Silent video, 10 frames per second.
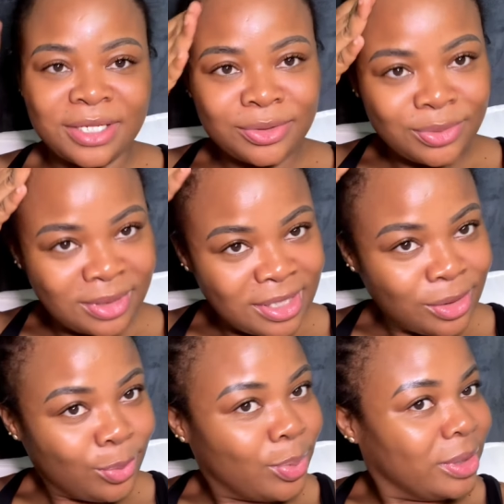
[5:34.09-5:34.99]
I just
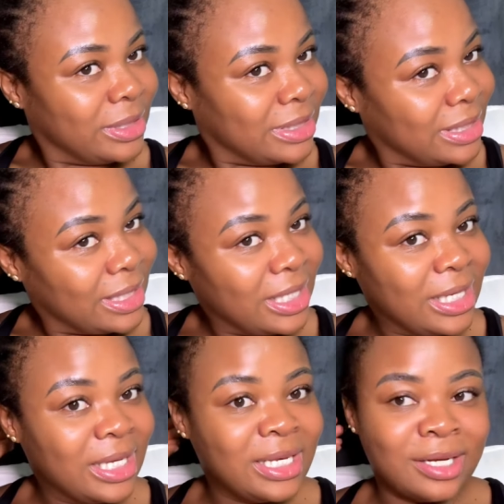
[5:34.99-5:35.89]
wanted the ponytail
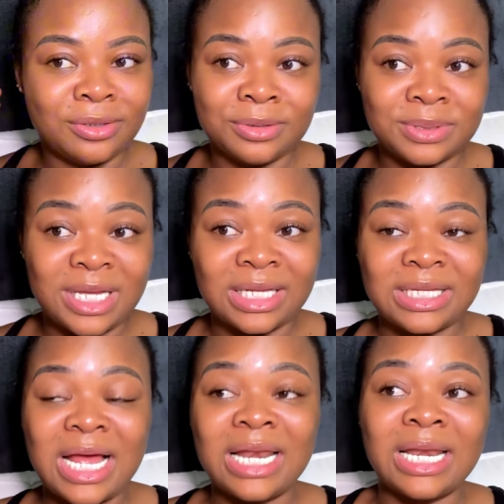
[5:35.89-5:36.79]
thing and all of
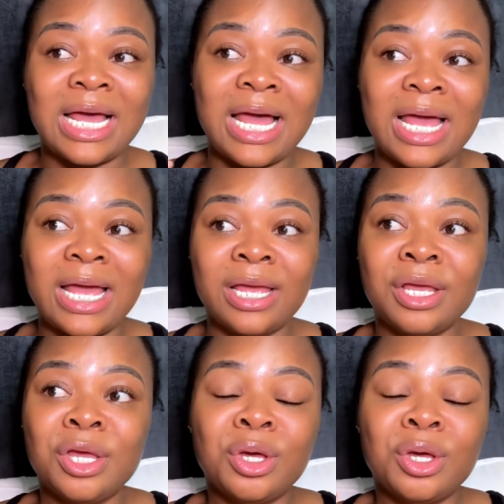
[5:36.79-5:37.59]
that, and I